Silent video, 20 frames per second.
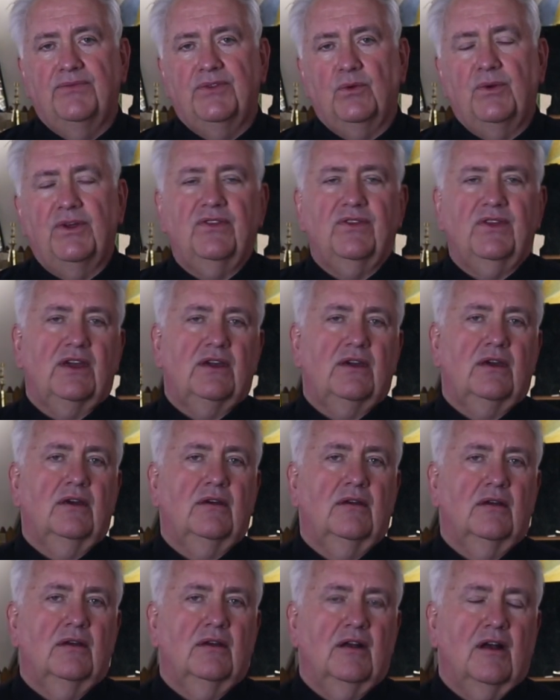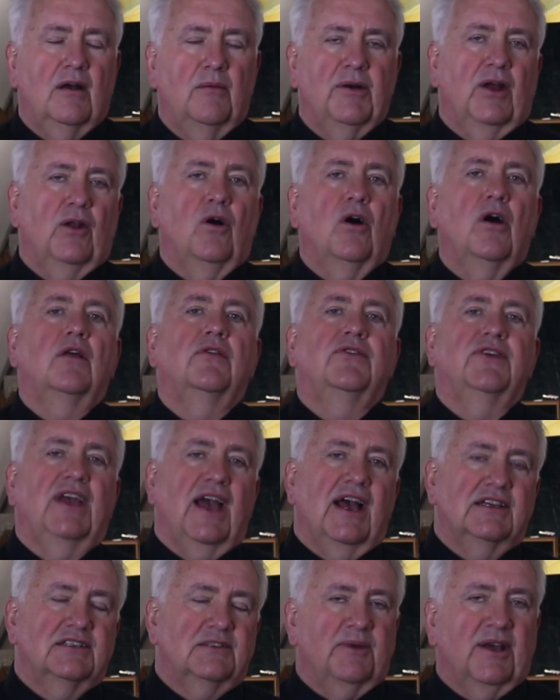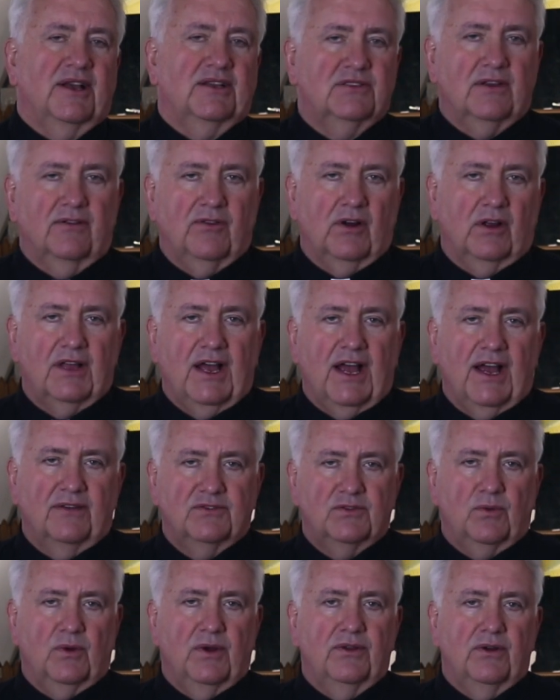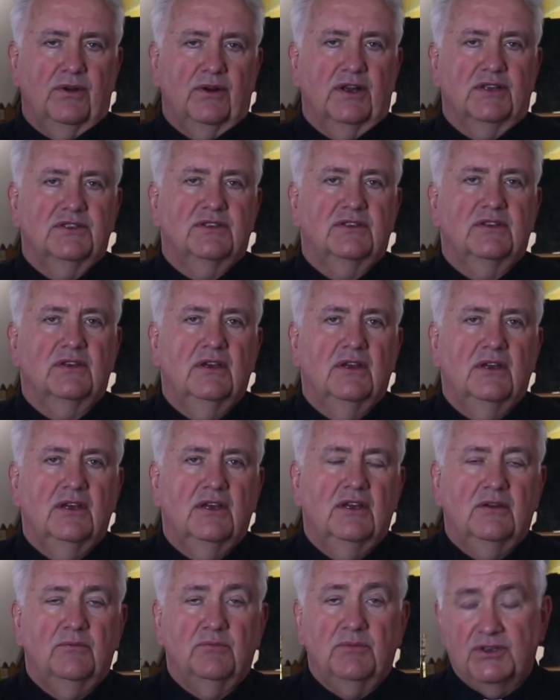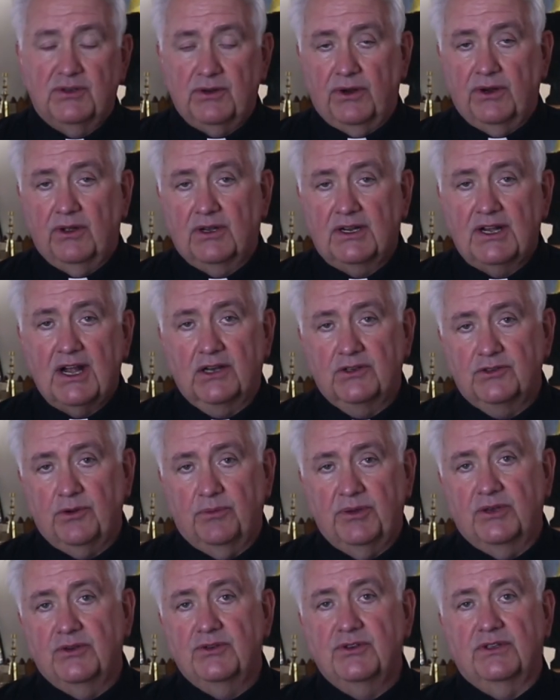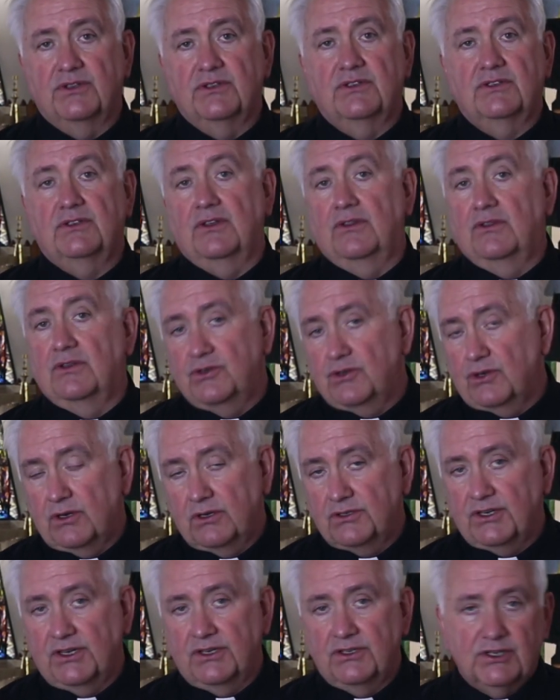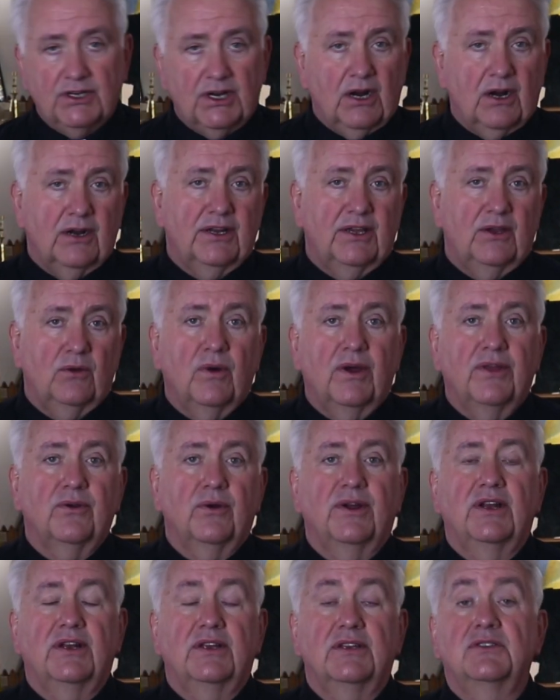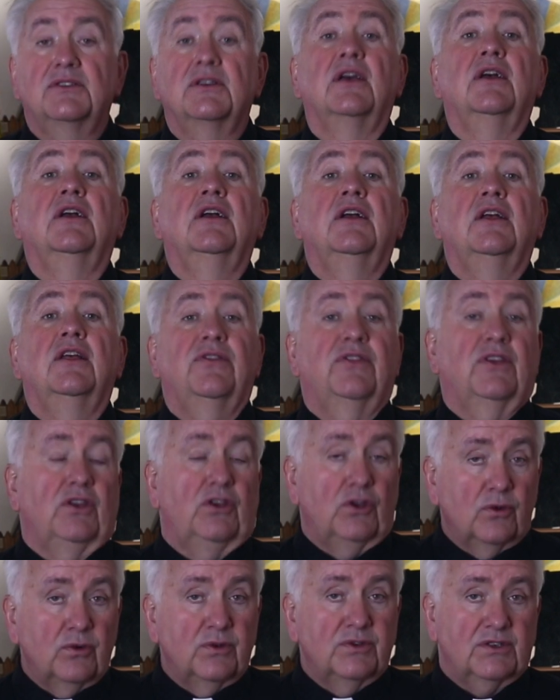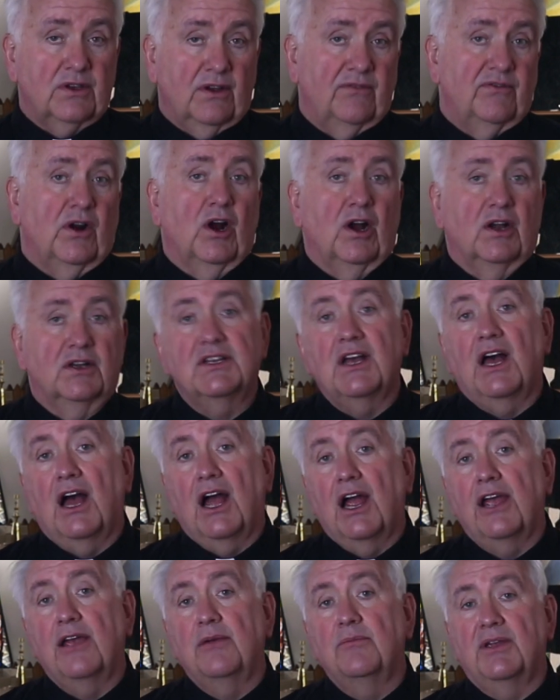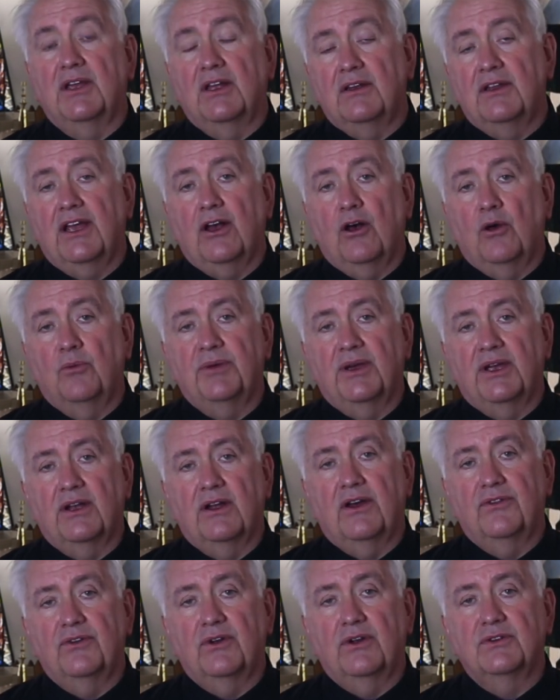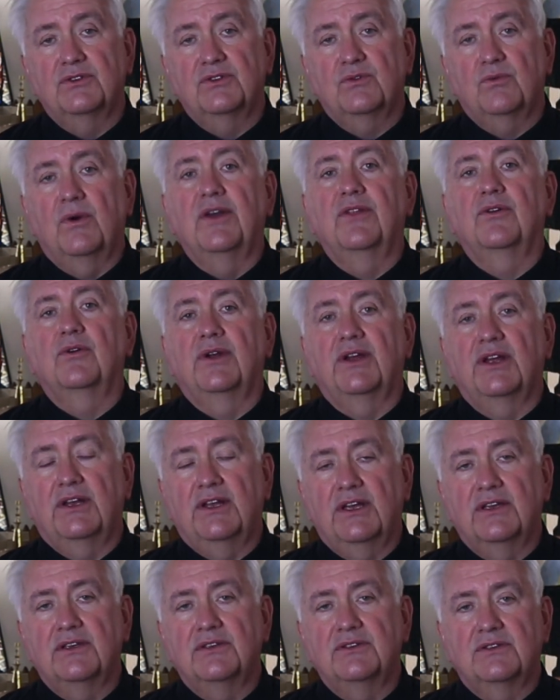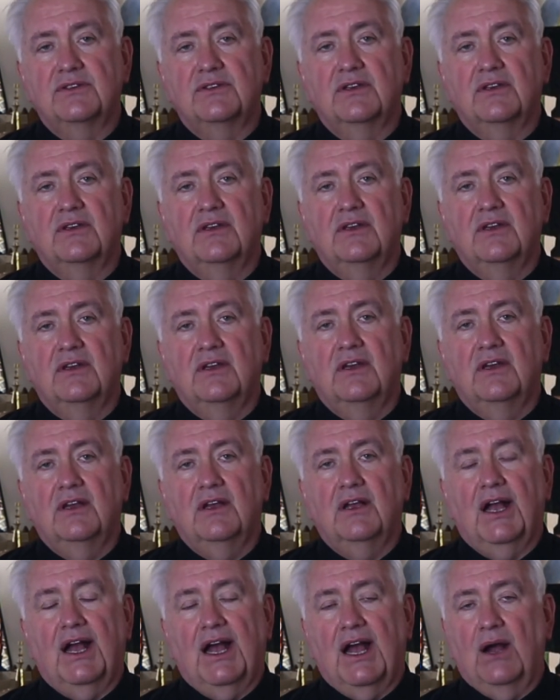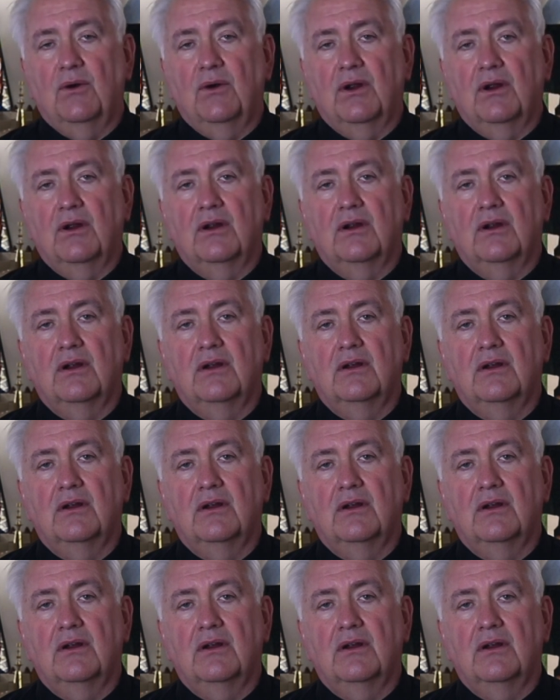We think about all the aspects of our lives, whether it's material contributions to the church and charity, whether it is the use of our time in helping others, whether it is our